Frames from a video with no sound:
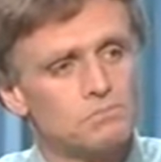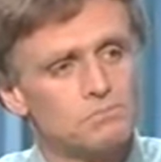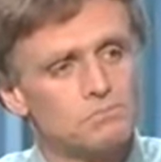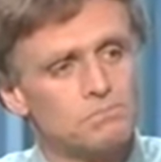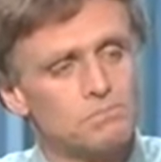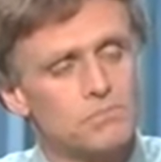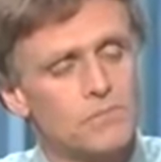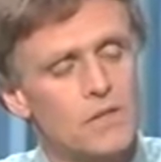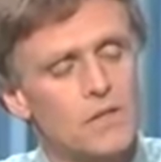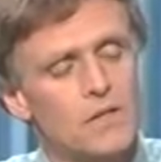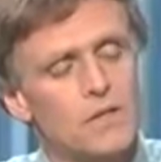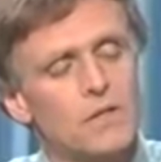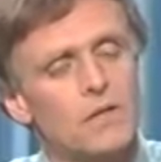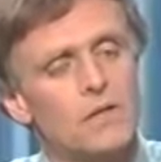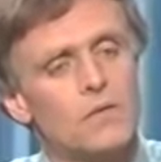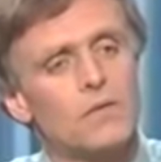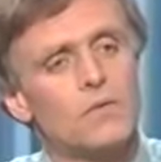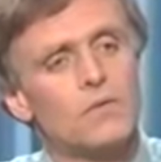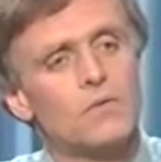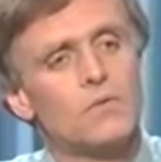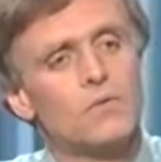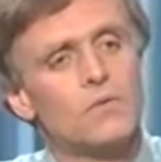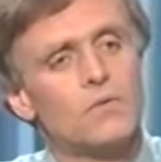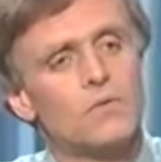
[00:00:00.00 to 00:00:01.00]
But
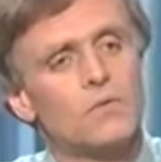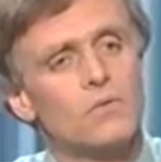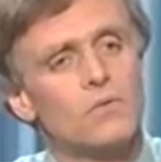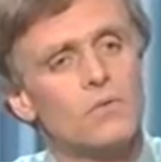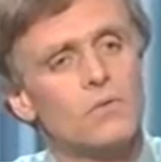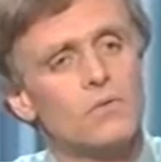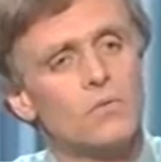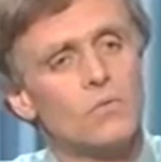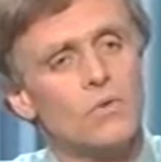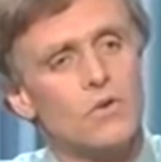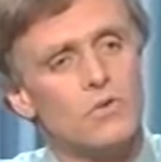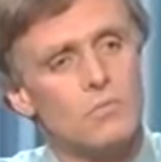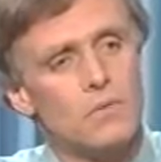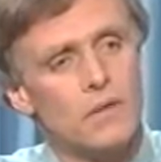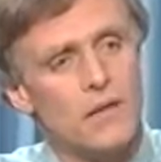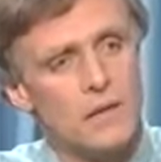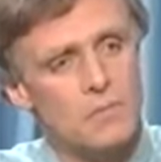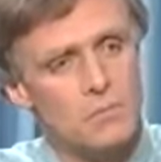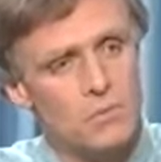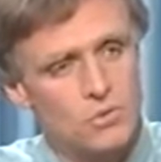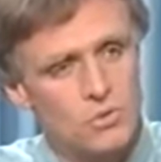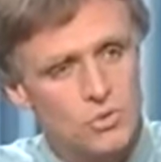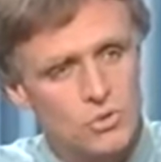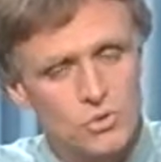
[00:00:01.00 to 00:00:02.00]
for this
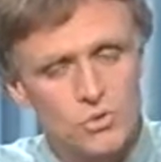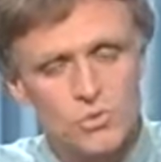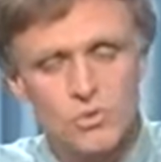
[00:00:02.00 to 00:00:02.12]
session,